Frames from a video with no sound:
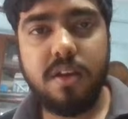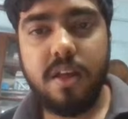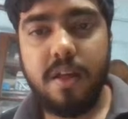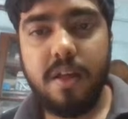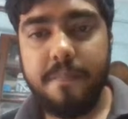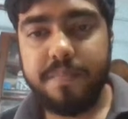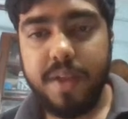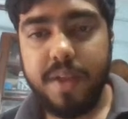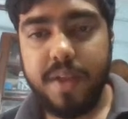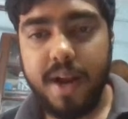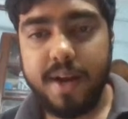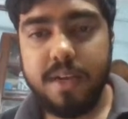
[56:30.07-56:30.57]

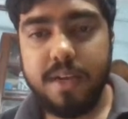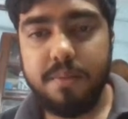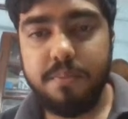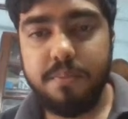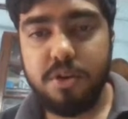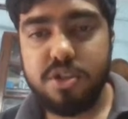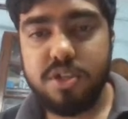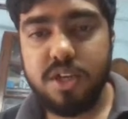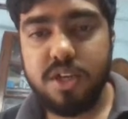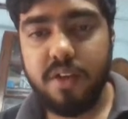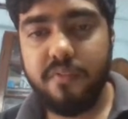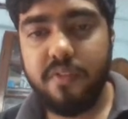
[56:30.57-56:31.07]
At any position,
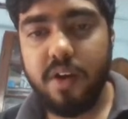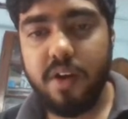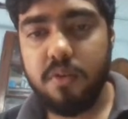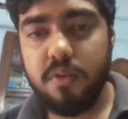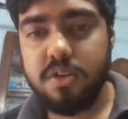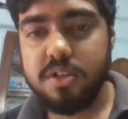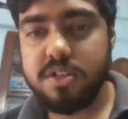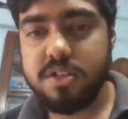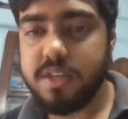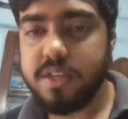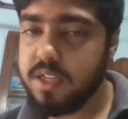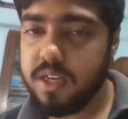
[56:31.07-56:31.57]
if count is
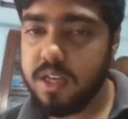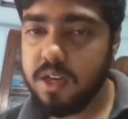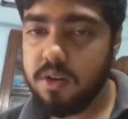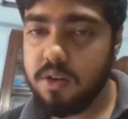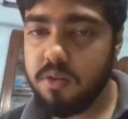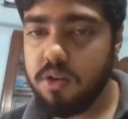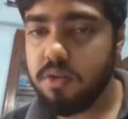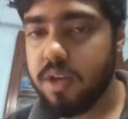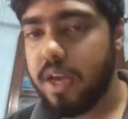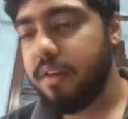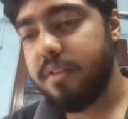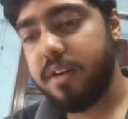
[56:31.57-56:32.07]
greater than or equal to
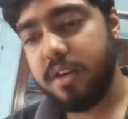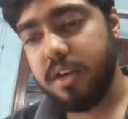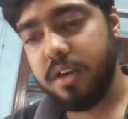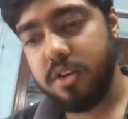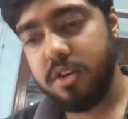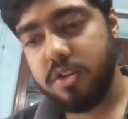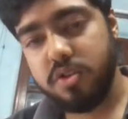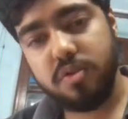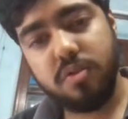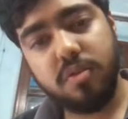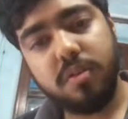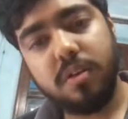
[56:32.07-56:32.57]
k, return
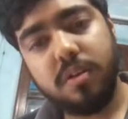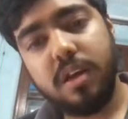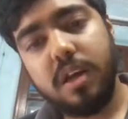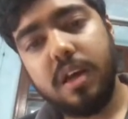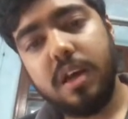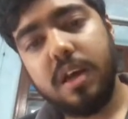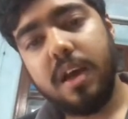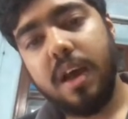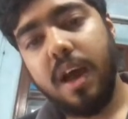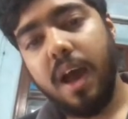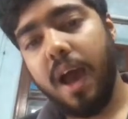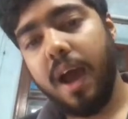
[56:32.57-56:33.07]
true,
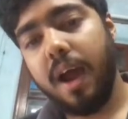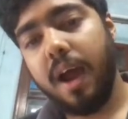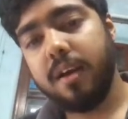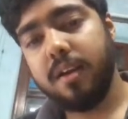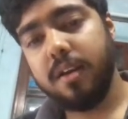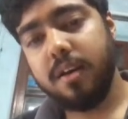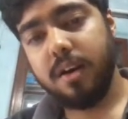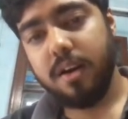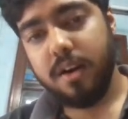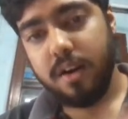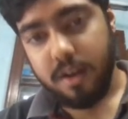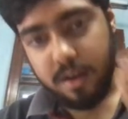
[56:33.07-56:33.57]
and
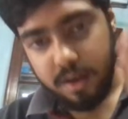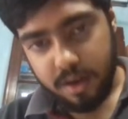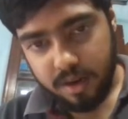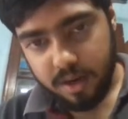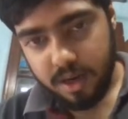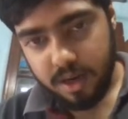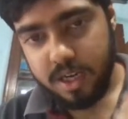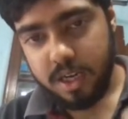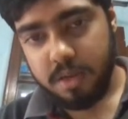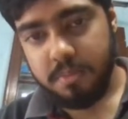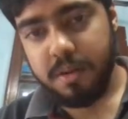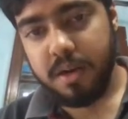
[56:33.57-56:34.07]

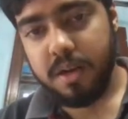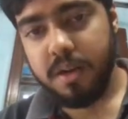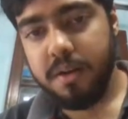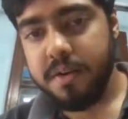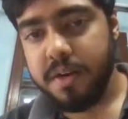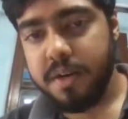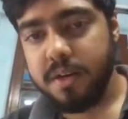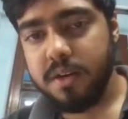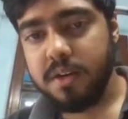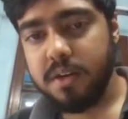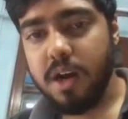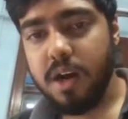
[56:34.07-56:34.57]
ultimately
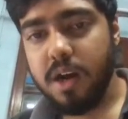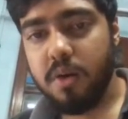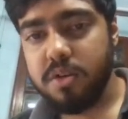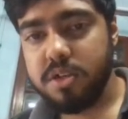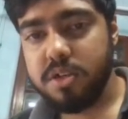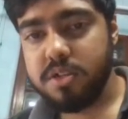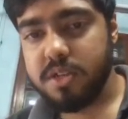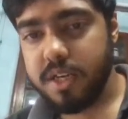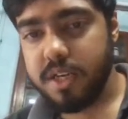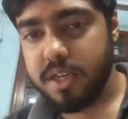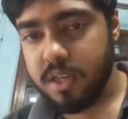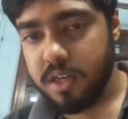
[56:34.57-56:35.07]
return count is
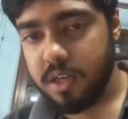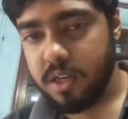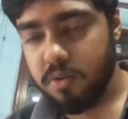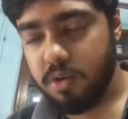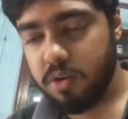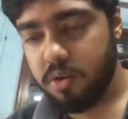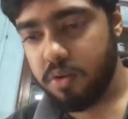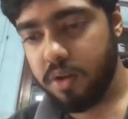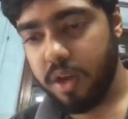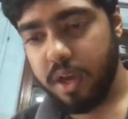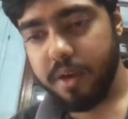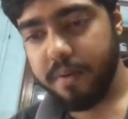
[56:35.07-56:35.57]
greater than or equal
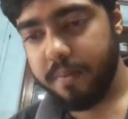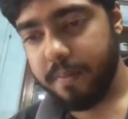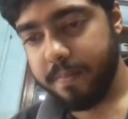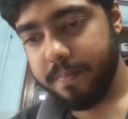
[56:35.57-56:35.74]
to k.